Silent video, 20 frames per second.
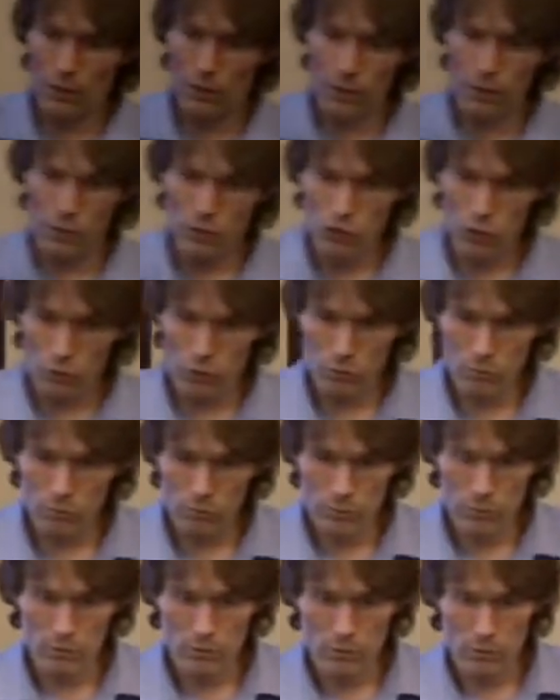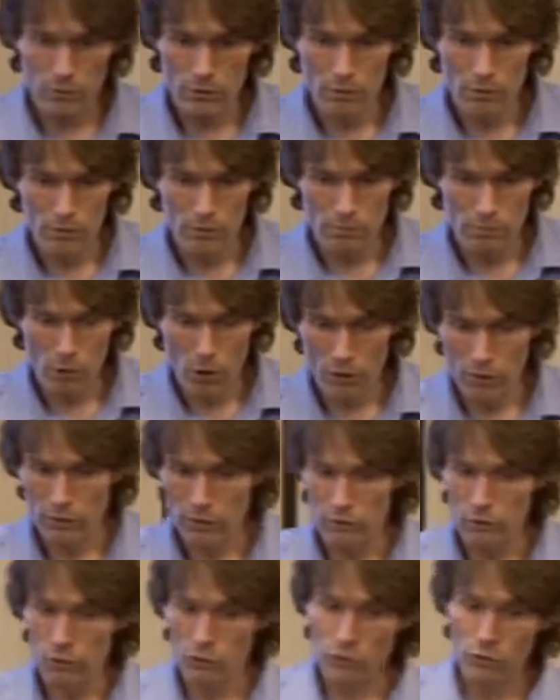the new
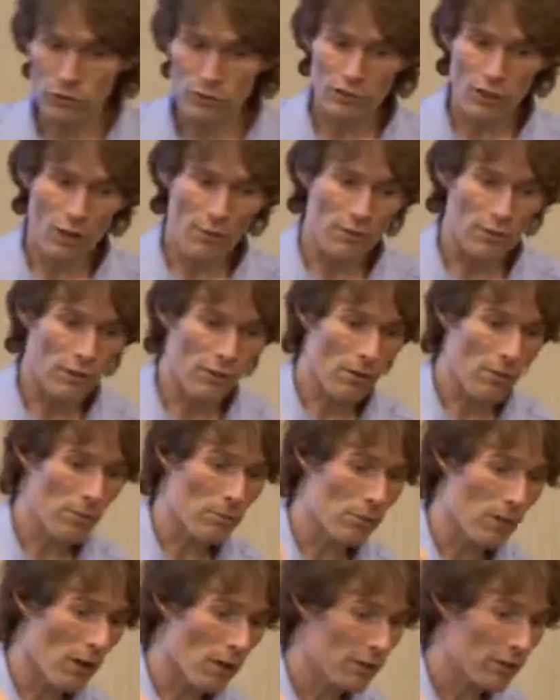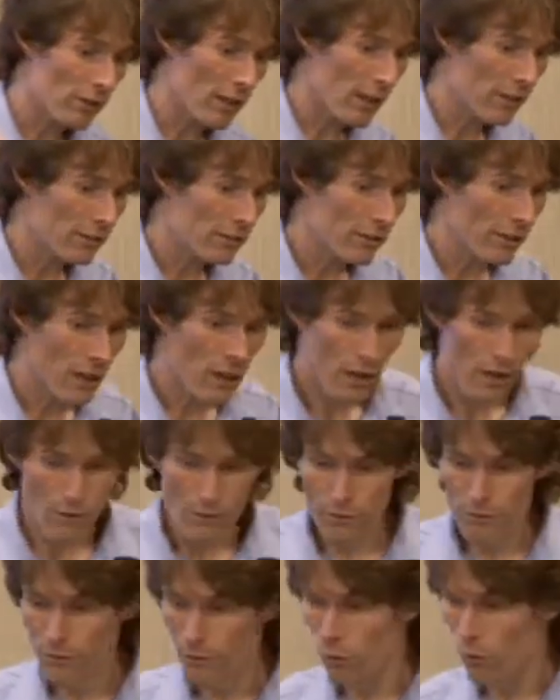product or new service development process
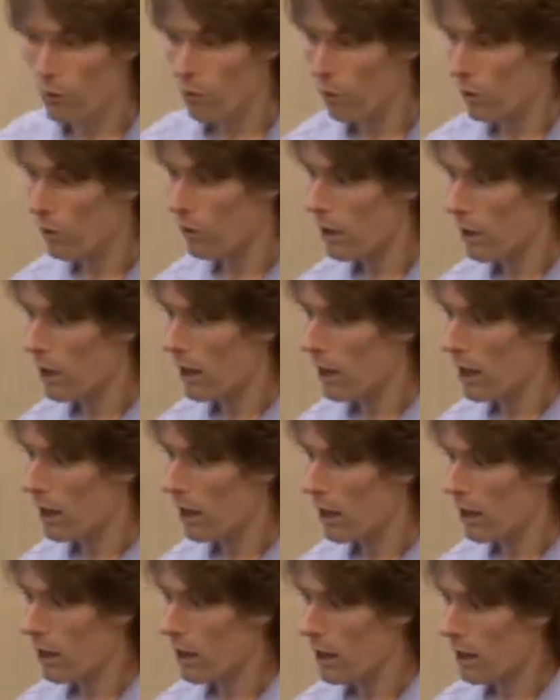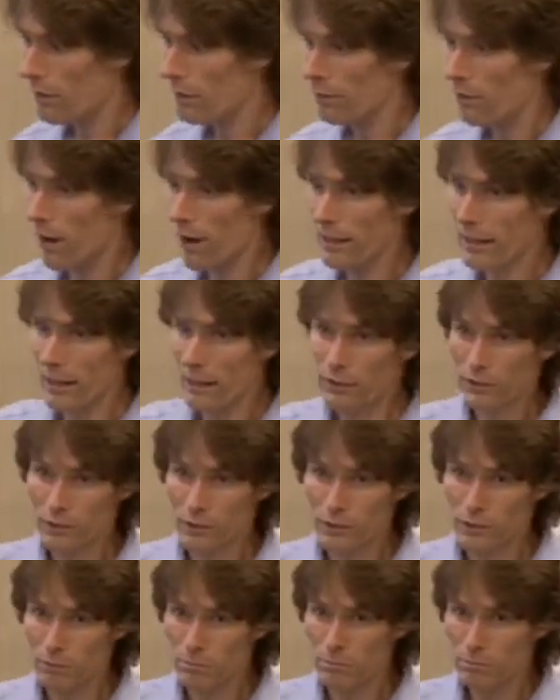for a
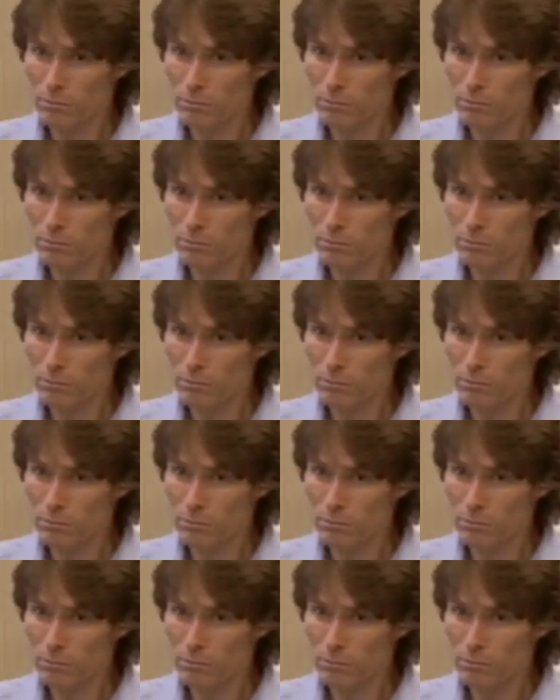finance